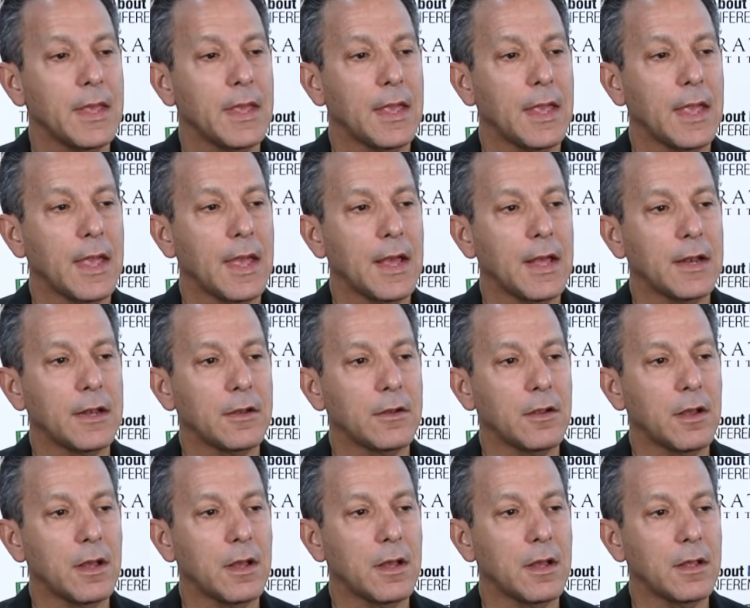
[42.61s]
And
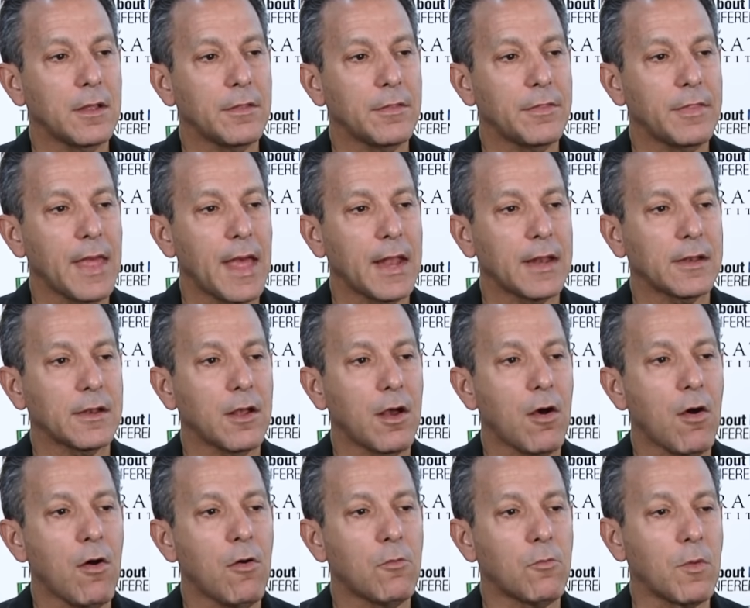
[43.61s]
uh, that
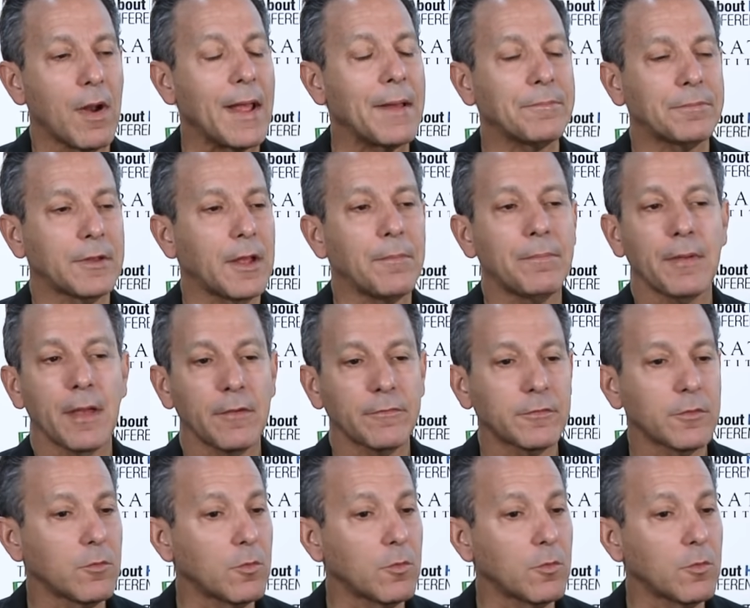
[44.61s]
all ramped up after